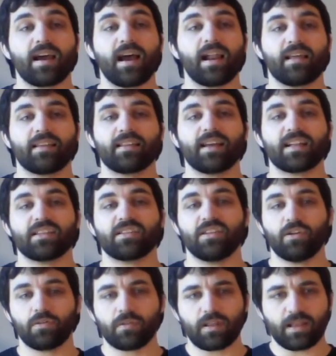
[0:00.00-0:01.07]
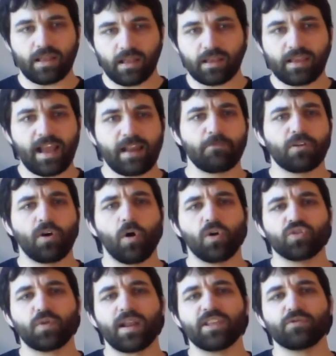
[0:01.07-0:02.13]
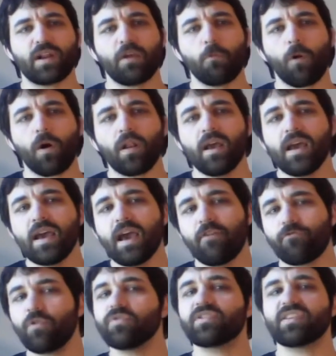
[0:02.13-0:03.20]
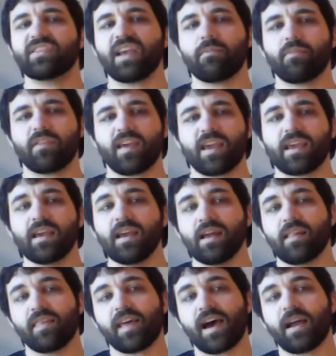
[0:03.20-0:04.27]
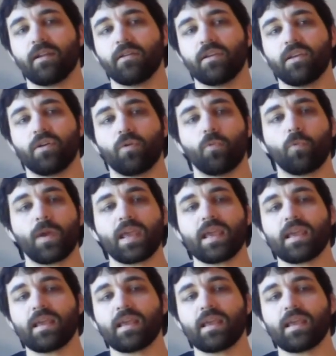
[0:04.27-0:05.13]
And I think that, again with Core 2021, it runs the same thing, that, we